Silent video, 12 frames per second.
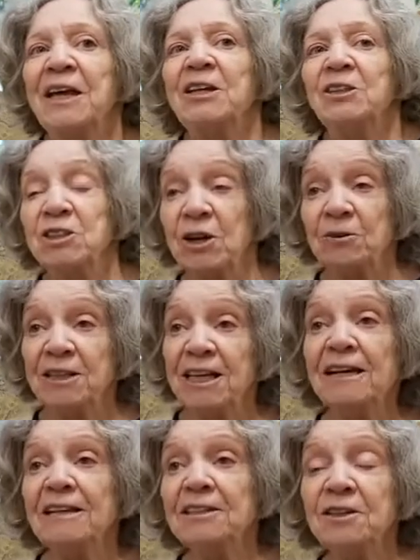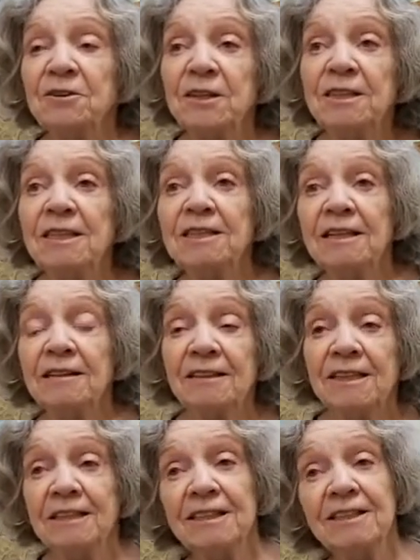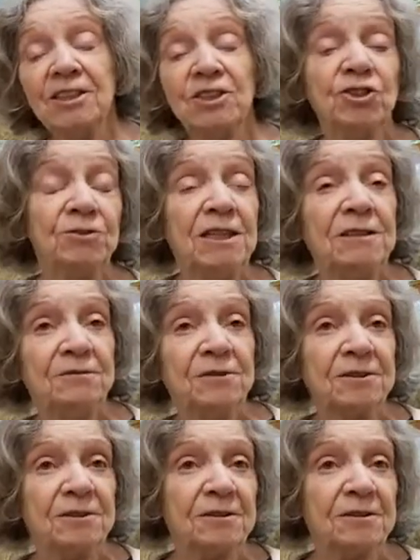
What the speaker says: So this is a treat for us.